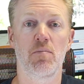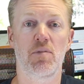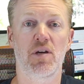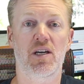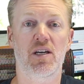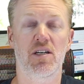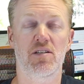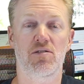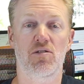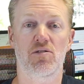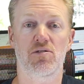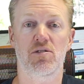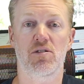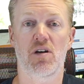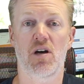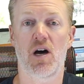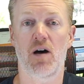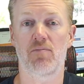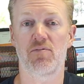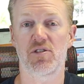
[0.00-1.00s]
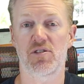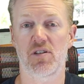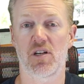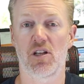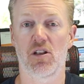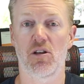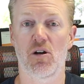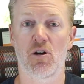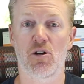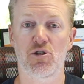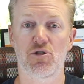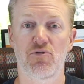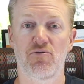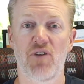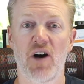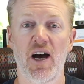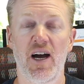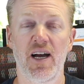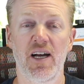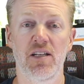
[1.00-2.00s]
because there's obviously large
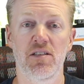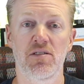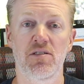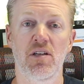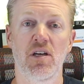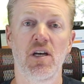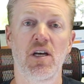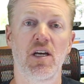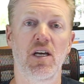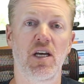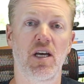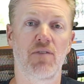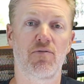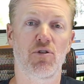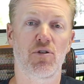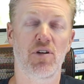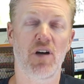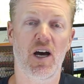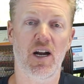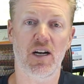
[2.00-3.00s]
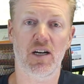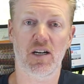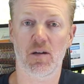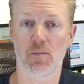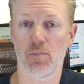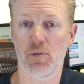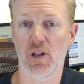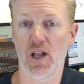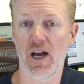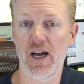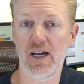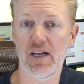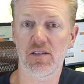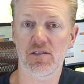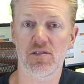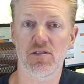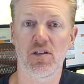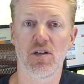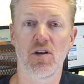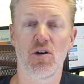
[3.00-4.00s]
fines if you're not in
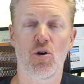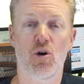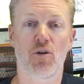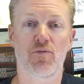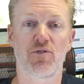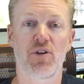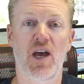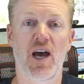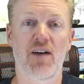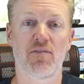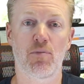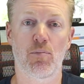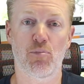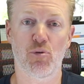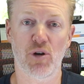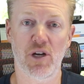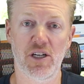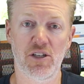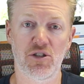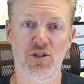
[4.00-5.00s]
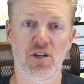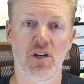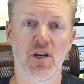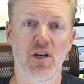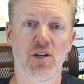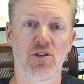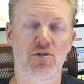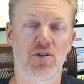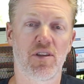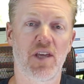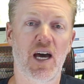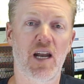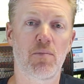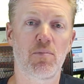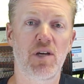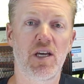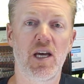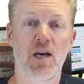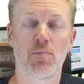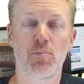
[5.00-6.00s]
compliance or if you have a breach. So that'll
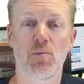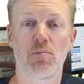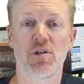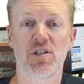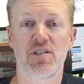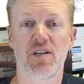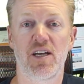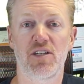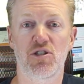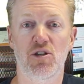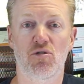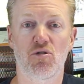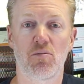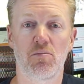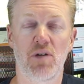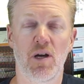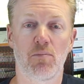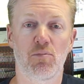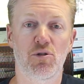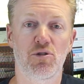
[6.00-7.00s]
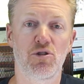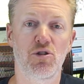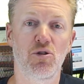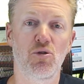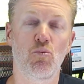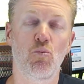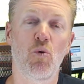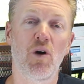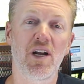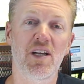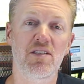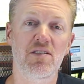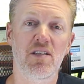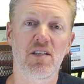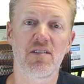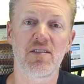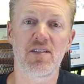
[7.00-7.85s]
be implementation group number two. What is the